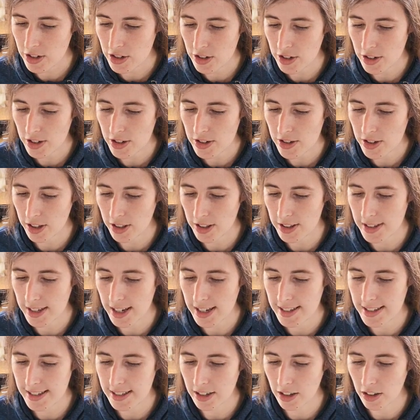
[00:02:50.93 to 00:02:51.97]
action
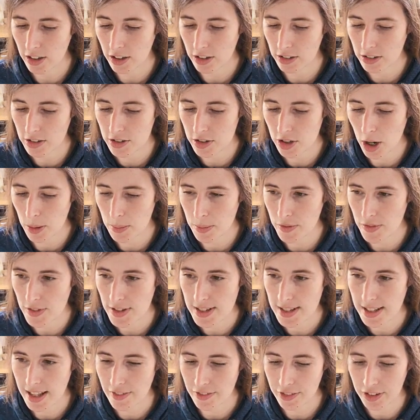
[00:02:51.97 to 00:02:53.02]
consolidating along the top of
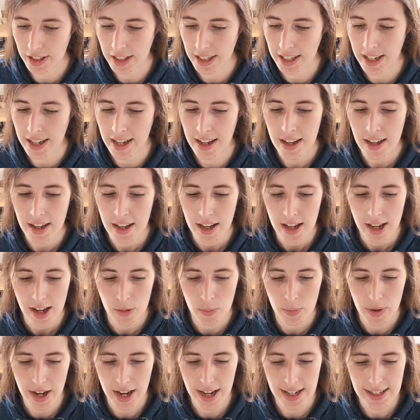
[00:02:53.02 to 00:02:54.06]
this level here
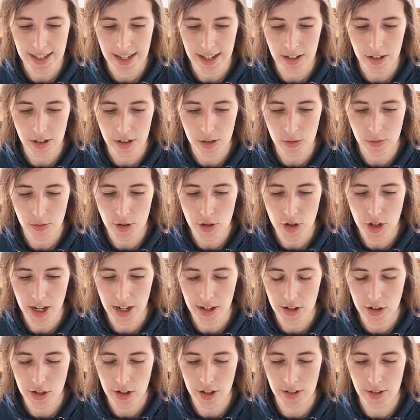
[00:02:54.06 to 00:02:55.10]
and we had another
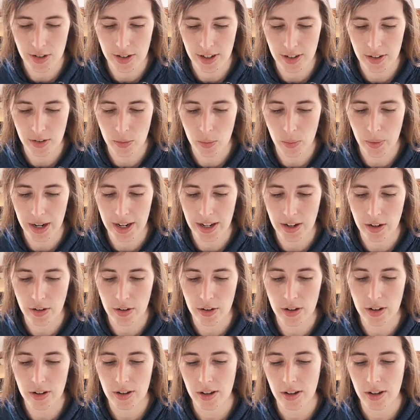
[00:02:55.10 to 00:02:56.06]
rejection wick